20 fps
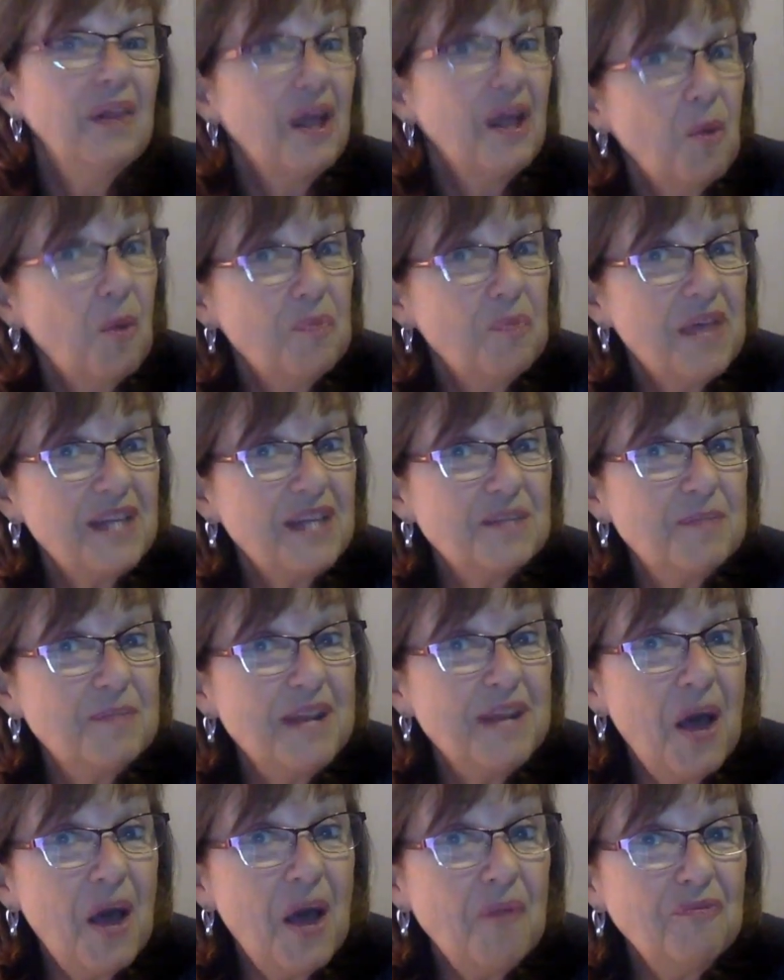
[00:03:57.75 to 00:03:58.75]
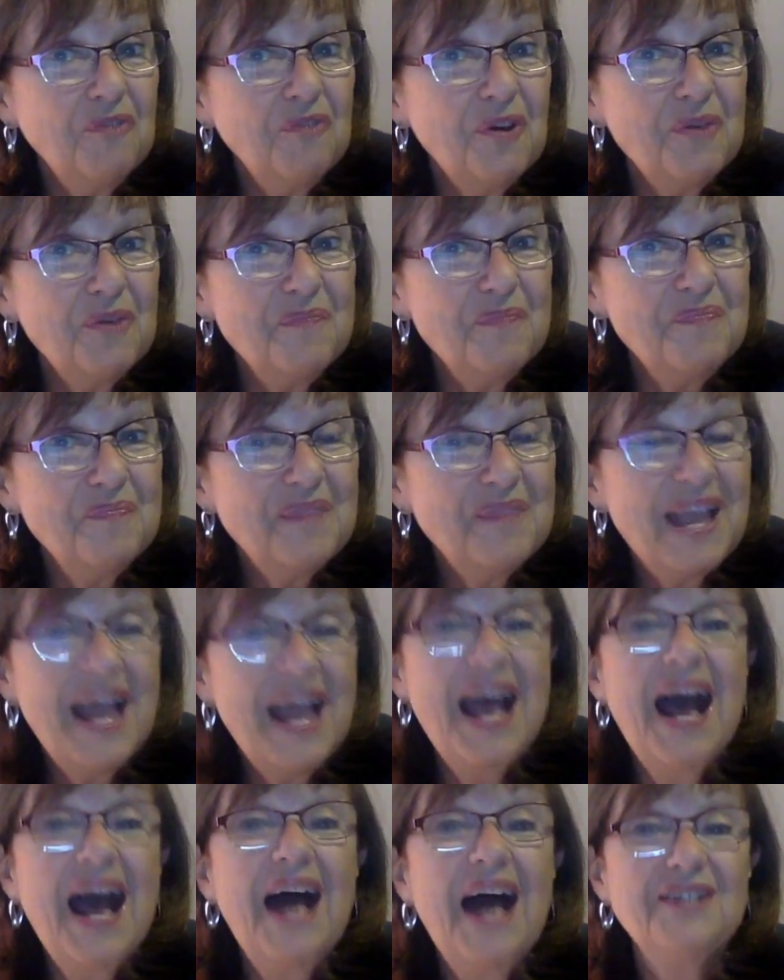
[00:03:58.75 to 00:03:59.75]
I hope that's been helpful.
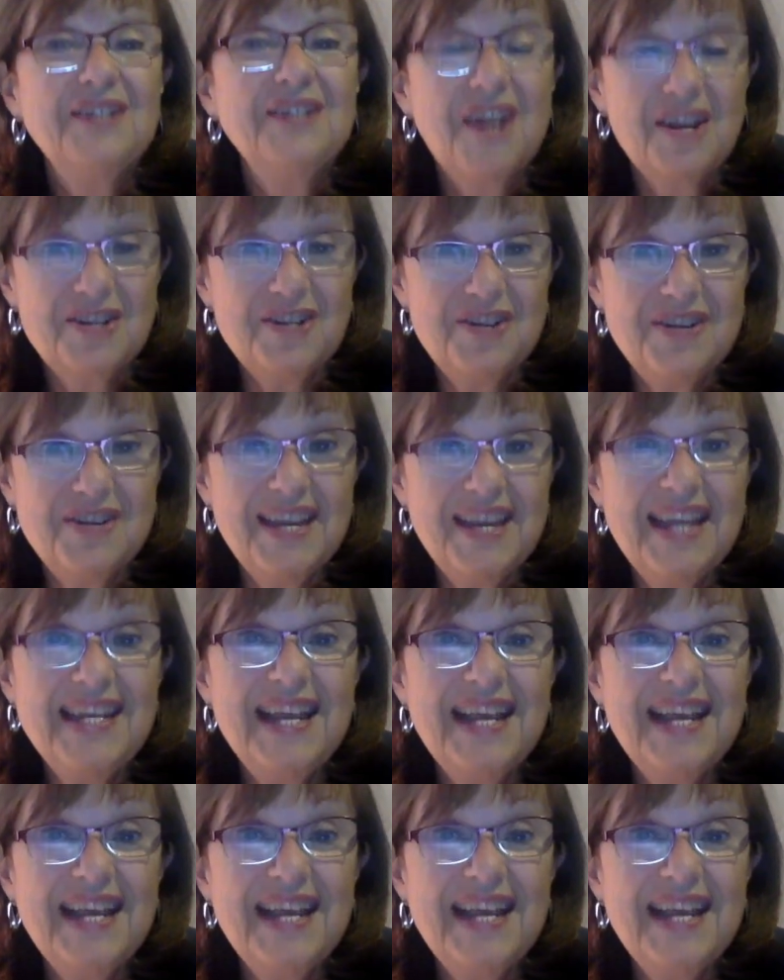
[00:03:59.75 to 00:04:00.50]
I'll talk to you again